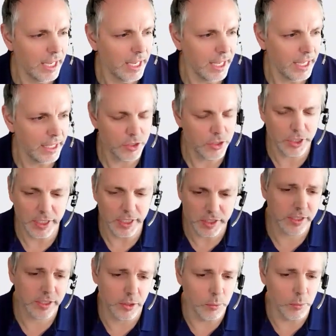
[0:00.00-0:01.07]
and she's
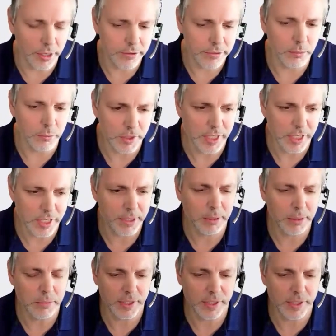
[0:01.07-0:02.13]
still wondering what's
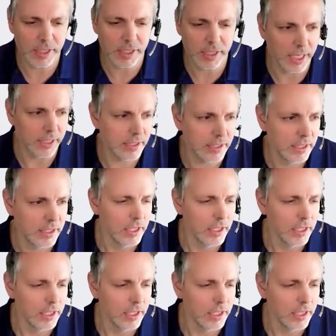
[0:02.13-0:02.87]
happening with this case.